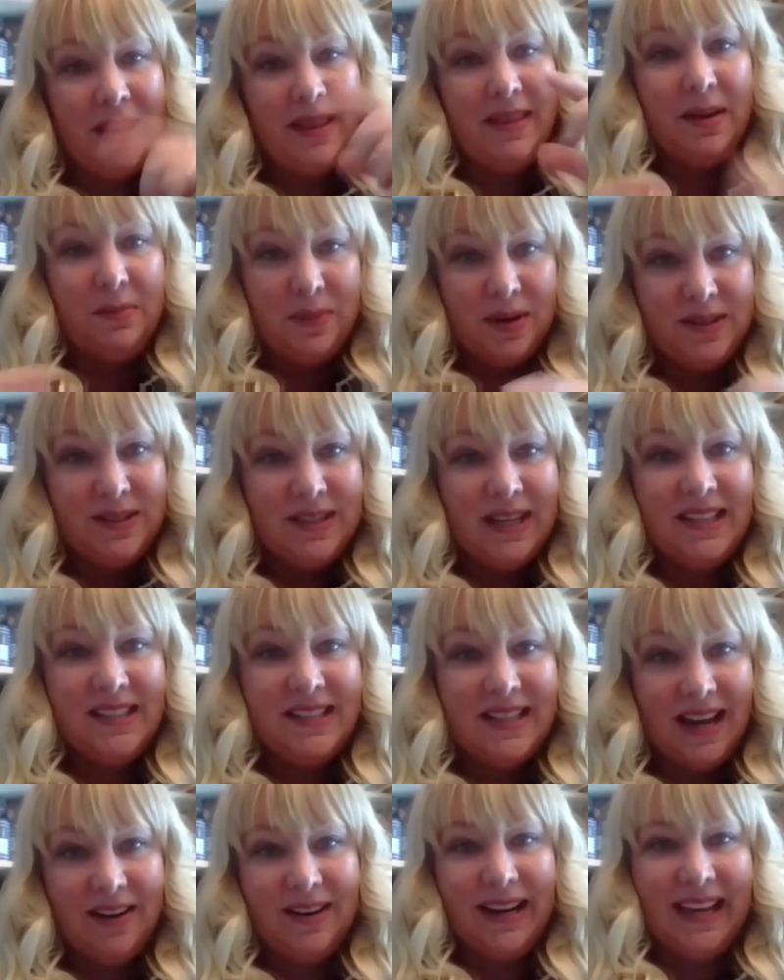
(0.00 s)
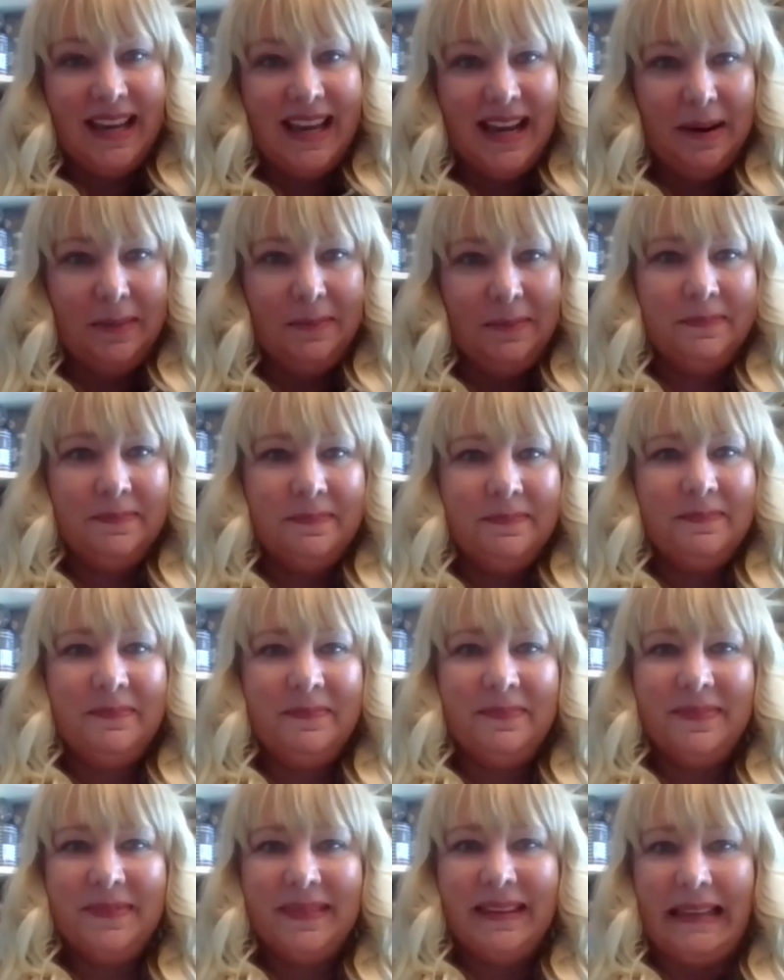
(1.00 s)
and then would dig down and get them.
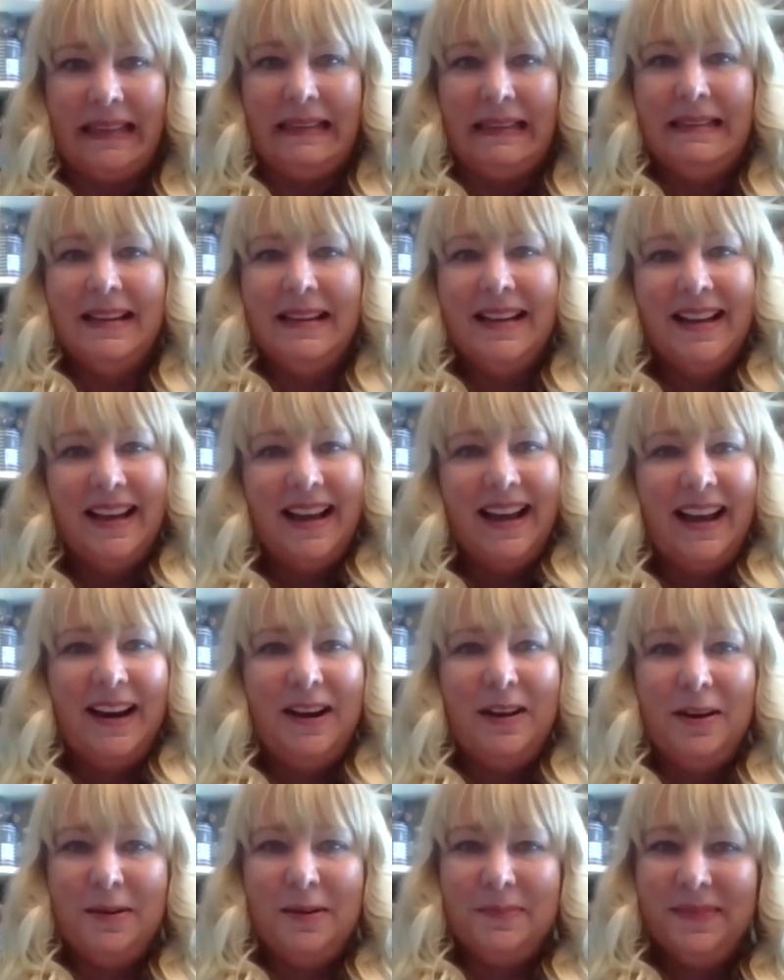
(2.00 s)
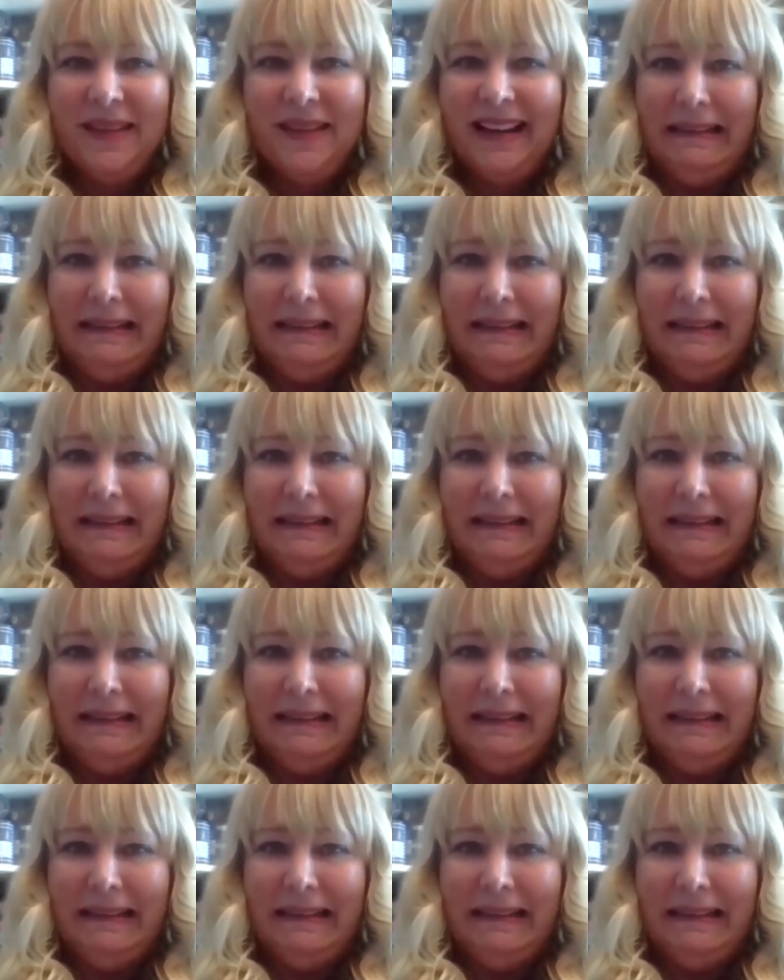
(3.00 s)
I know.